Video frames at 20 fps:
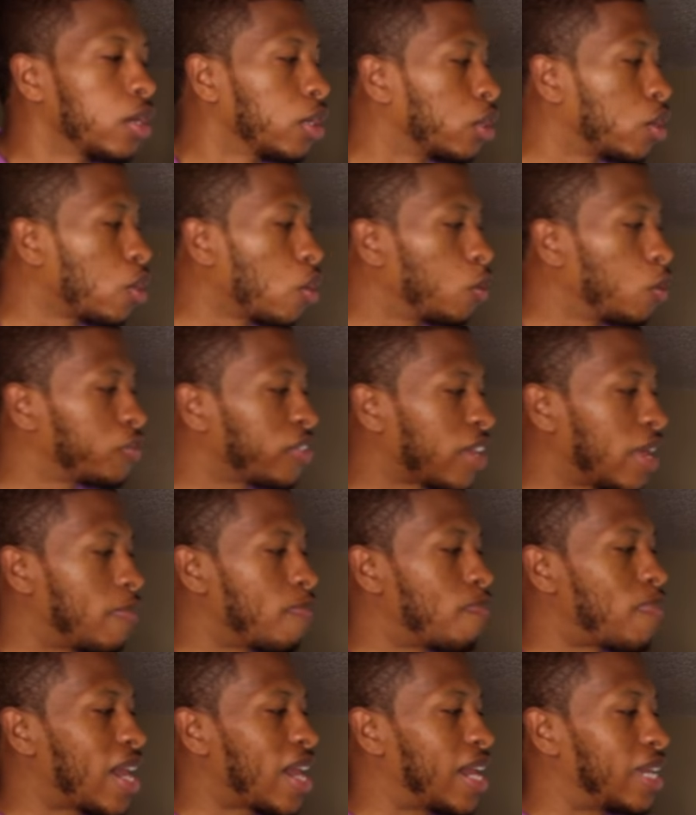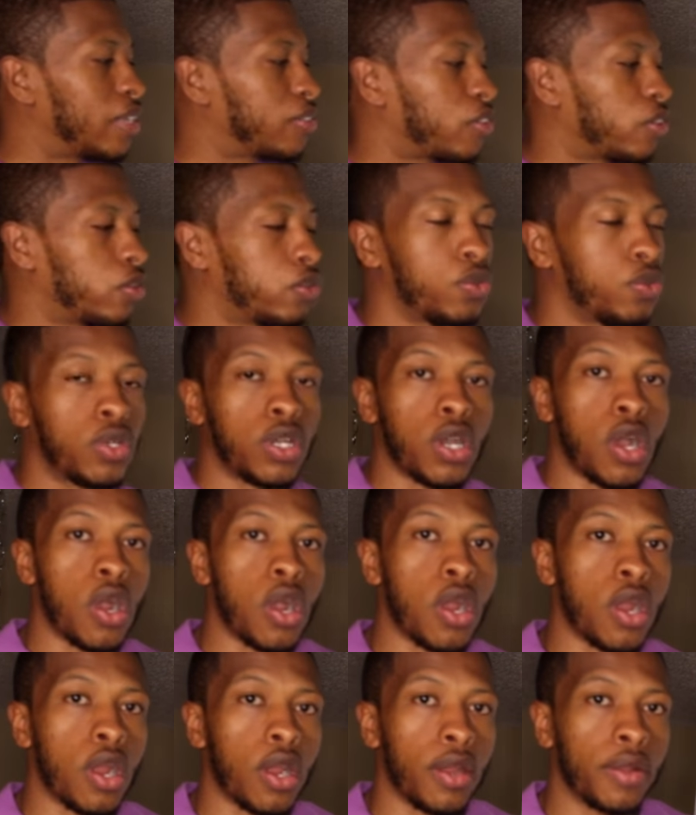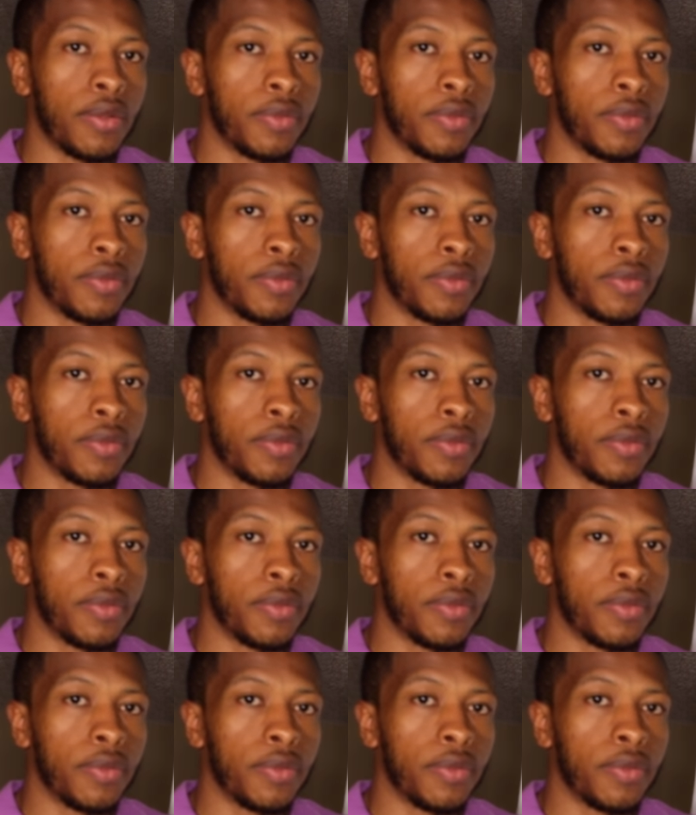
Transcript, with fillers: goes and buys a new car.